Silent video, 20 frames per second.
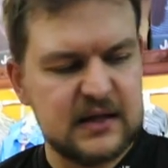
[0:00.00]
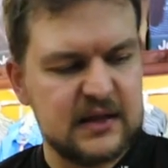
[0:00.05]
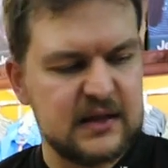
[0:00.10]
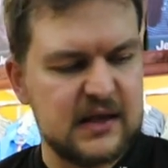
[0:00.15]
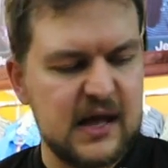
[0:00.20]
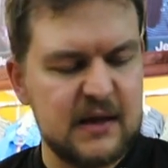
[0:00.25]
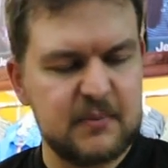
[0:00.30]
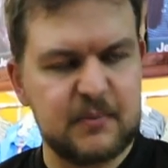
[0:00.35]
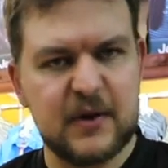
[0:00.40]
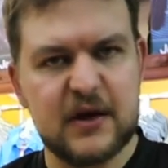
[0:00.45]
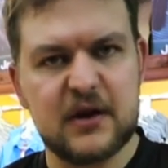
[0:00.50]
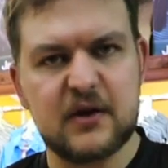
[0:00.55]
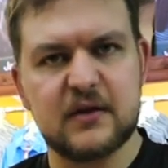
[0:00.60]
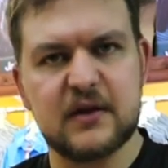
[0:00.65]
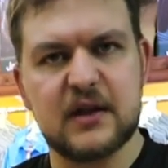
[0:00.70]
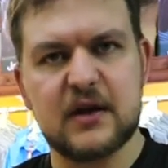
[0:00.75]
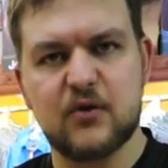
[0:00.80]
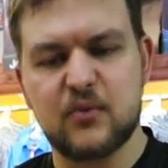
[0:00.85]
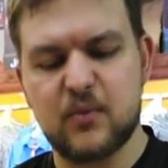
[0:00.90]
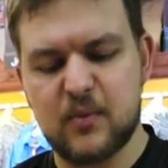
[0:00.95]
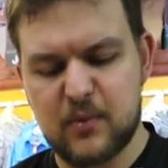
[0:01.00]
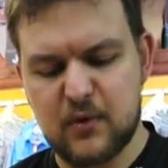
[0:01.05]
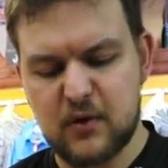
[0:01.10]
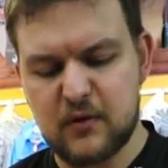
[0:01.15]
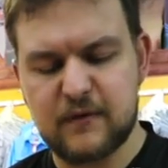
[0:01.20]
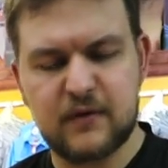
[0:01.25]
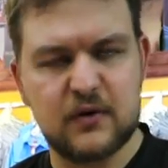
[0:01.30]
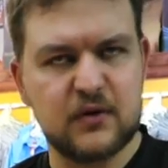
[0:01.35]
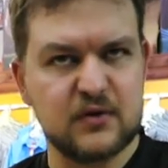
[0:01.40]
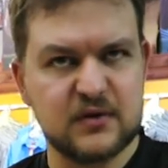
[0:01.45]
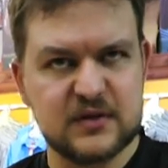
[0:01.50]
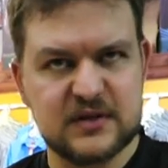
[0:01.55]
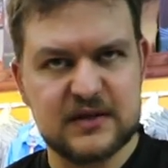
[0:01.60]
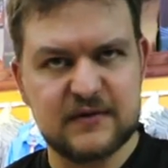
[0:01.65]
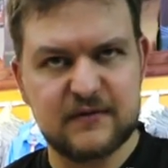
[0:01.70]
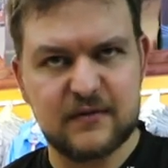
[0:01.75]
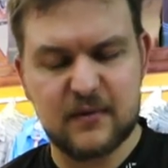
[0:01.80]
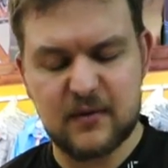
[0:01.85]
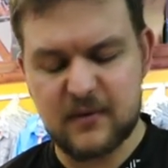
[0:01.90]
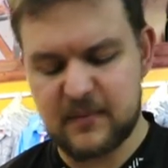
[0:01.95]
that paired on there, beautiful. You'll see
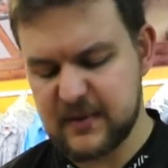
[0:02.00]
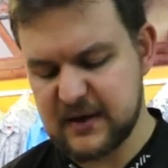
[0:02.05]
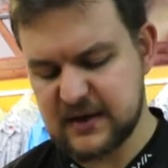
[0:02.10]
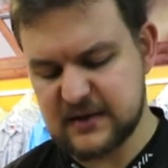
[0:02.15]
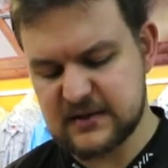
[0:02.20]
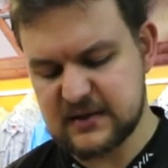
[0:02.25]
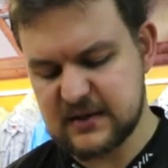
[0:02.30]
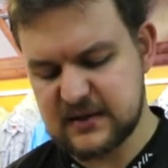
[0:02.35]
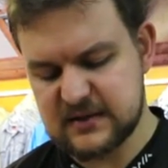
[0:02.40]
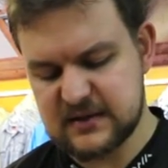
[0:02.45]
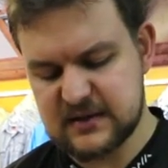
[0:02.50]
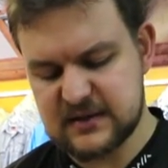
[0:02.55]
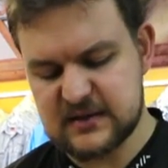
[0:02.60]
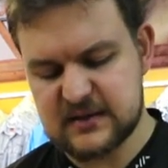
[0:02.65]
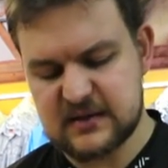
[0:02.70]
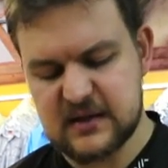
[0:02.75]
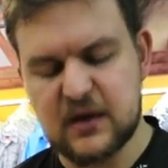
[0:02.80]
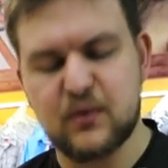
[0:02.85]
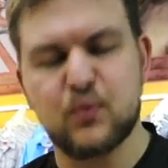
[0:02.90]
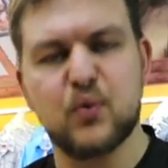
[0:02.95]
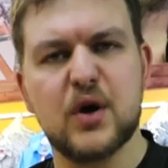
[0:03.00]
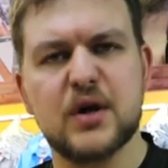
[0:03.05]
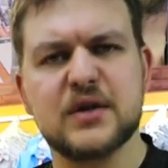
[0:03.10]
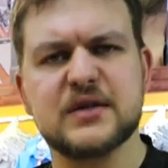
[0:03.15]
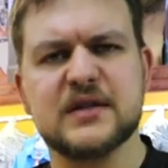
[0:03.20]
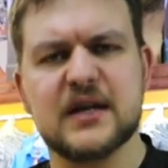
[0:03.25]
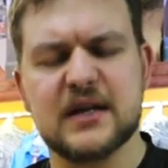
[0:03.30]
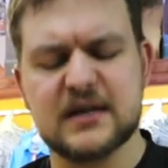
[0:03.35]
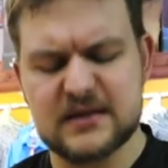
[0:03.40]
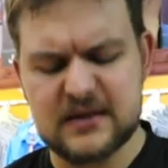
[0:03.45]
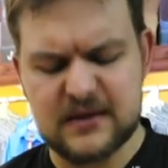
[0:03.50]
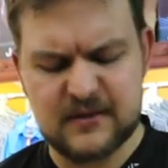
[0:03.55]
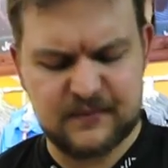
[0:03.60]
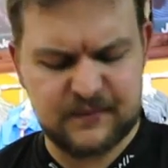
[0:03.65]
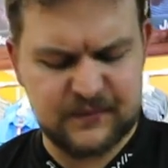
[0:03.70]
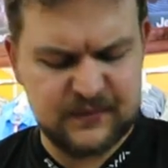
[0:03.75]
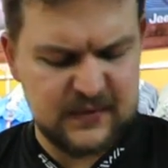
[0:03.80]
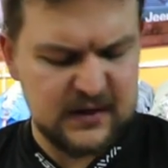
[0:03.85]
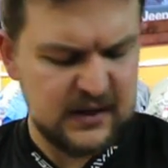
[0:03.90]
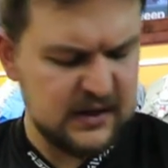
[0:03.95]
from the pics, it works nicely.
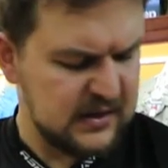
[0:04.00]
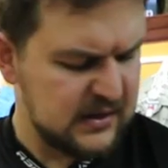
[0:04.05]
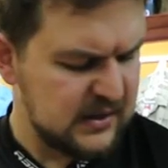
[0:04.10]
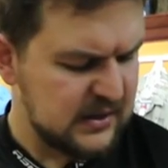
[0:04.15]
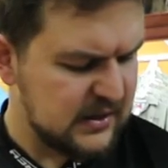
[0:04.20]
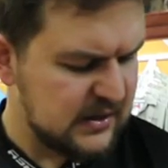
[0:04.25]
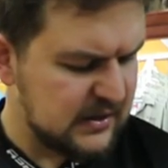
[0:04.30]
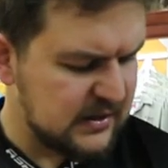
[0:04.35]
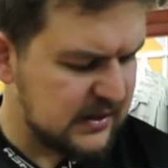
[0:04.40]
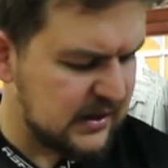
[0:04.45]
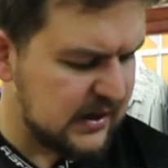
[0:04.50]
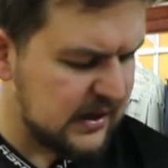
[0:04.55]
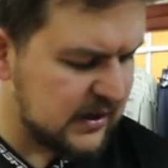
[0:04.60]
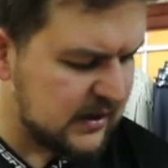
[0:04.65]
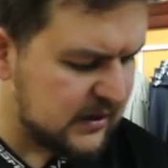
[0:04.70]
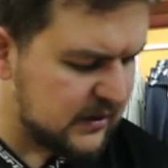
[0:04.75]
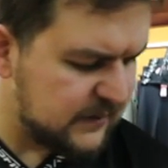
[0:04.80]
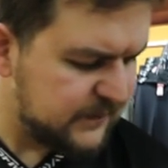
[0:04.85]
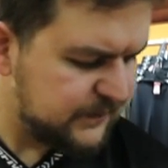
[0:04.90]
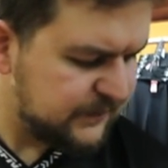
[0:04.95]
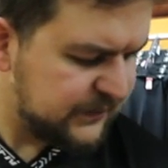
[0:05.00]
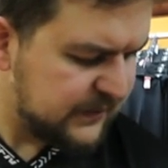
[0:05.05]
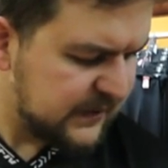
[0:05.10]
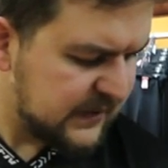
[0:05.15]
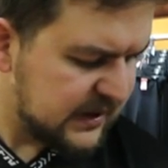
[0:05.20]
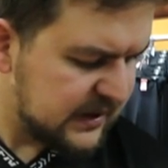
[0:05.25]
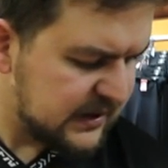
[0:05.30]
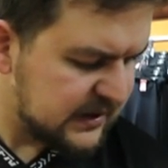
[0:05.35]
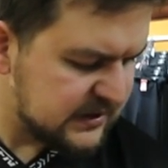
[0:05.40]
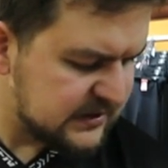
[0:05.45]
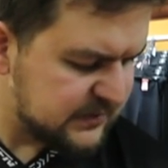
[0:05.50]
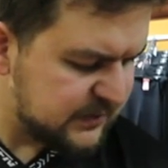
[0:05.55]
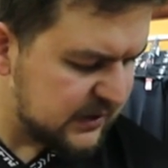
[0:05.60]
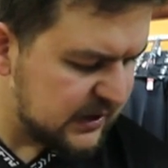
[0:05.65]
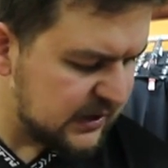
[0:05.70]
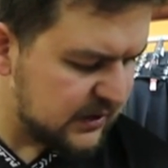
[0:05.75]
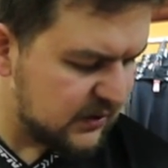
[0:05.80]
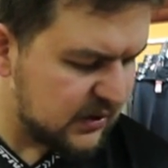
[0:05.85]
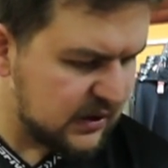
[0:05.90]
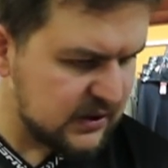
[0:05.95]
Now the
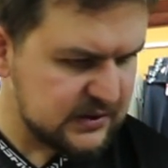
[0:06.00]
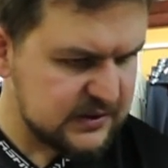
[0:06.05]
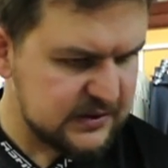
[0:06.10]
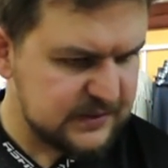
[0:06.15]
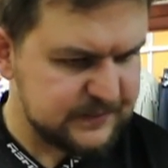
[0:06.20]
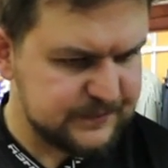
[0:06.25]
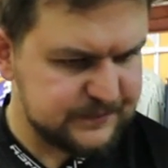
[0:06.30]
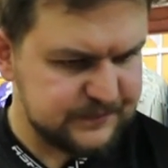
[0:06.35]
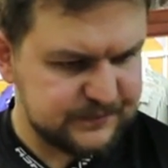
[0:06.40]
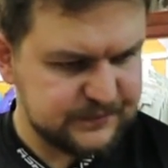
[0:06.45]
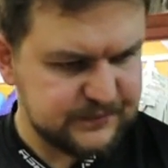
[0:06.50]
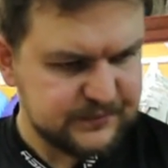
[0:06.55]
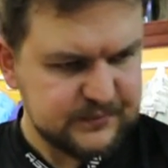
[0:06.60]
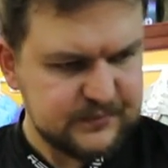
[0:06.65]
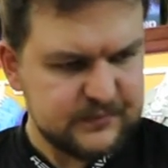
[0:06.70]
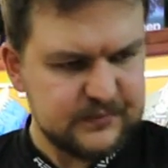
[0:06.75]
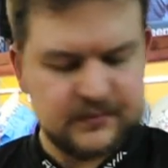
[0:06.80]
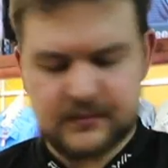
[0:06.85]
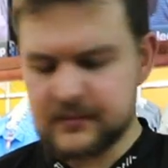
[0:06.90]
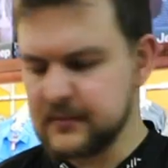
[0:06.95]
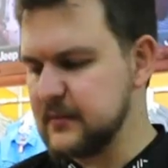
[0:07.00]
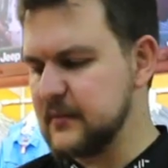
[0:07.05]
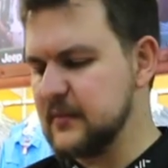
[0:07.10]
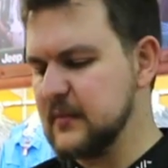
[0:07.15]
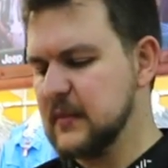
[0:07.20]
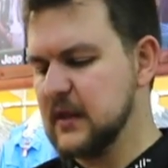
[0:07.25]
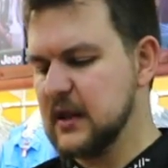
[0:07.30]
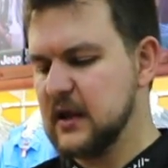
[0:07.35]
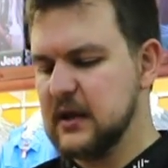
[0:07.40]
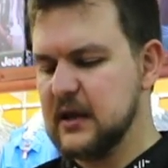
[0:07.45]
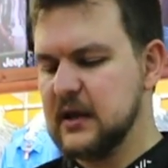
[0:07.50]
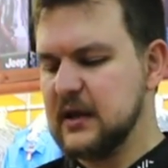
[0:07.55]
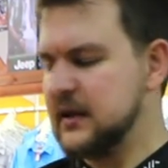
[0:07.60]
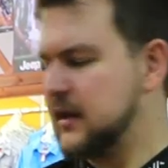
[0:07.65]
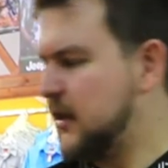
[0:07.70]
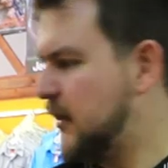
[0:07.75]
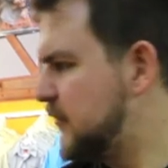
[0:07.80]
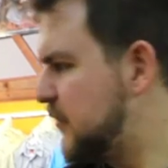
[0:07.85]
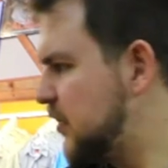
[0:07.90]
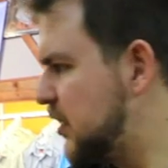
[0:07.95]
spinning rods,
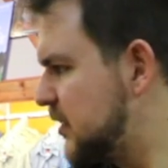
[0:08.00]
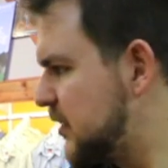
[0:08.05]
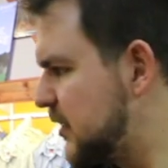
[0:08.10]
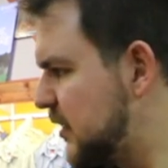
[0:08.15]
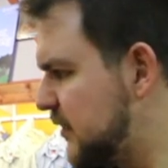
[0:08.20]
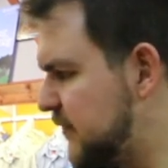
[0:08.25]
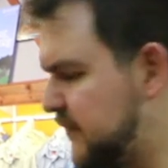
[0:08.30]
they've got a